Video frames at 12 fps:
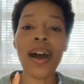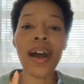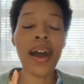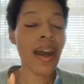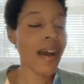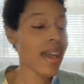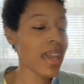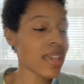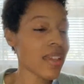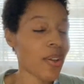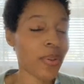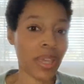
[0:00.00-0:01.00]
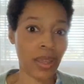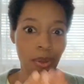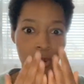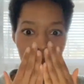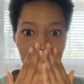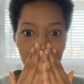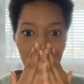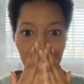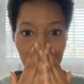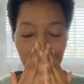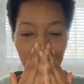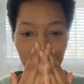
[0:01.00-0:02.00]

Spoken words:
okay, oh my goodness.